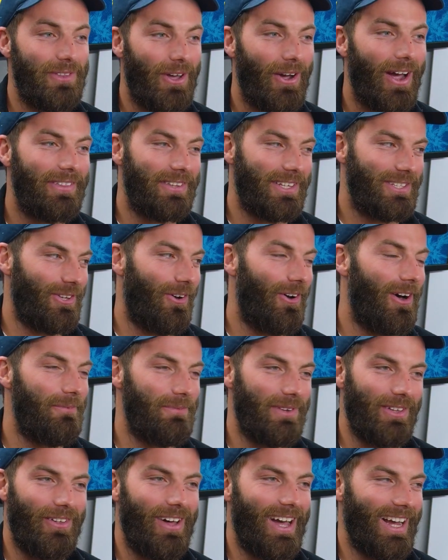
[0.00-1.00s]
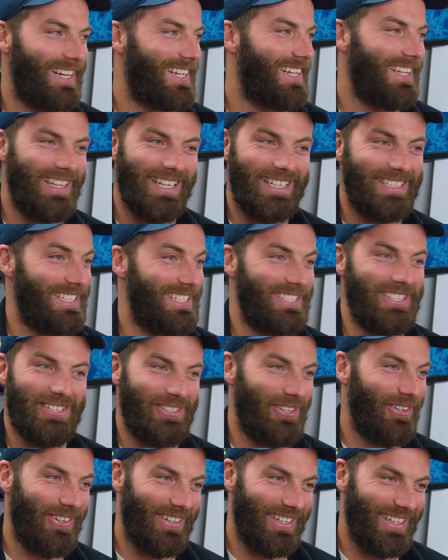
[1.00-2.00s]
though at the time you're like, this
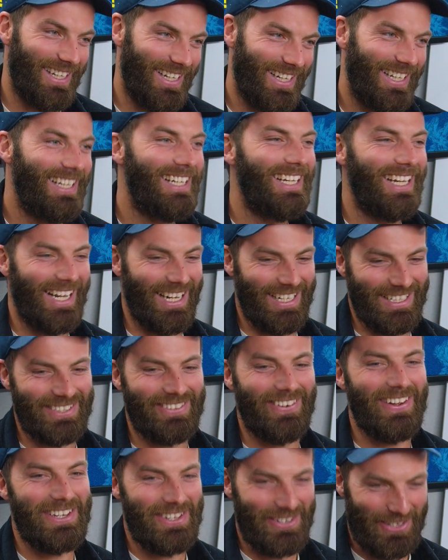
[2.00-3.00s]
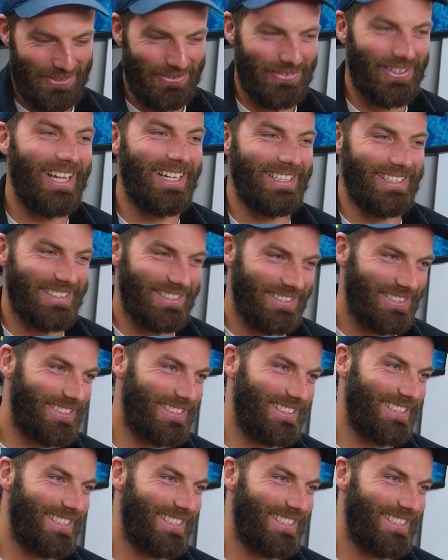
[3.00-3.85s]
isn't good. This is when you reflect, it's good.